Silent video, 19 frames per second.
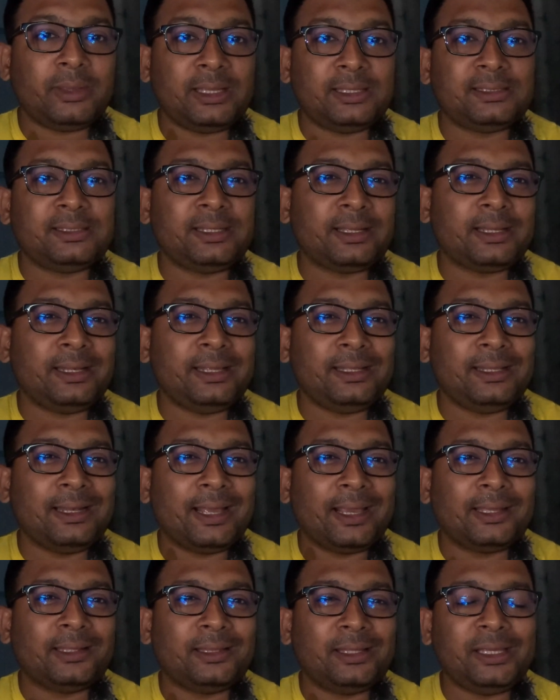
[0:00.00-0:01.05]
basically
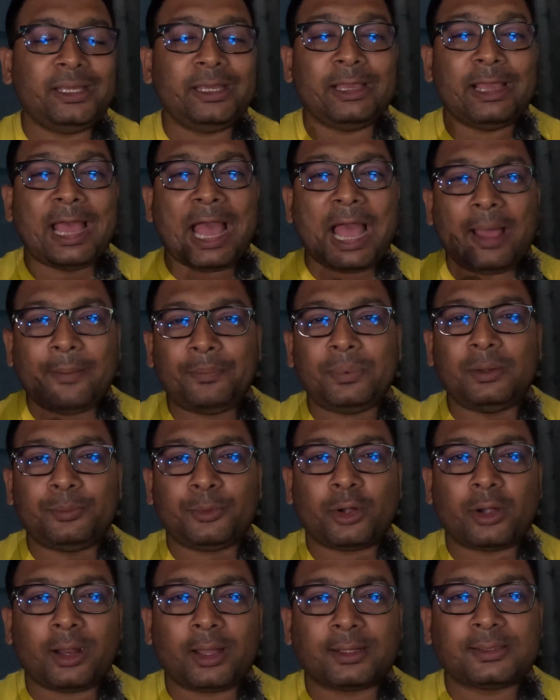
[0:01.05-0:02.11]
like the Apple
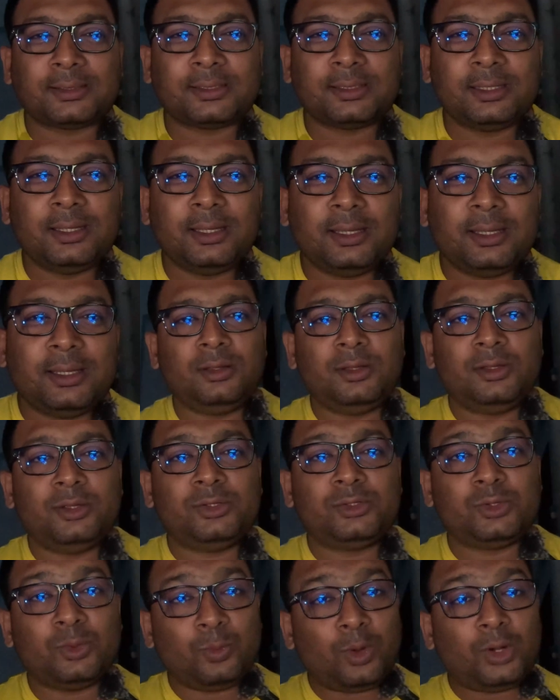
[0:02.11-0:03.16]
products.
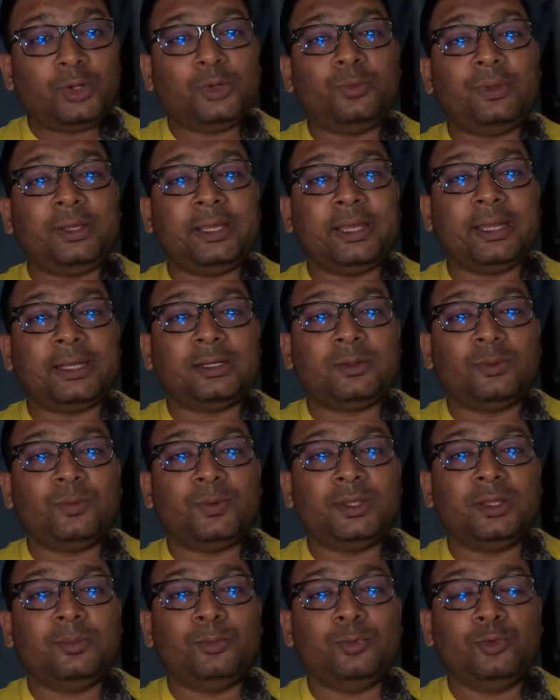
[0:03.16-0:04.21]
So what do we get with the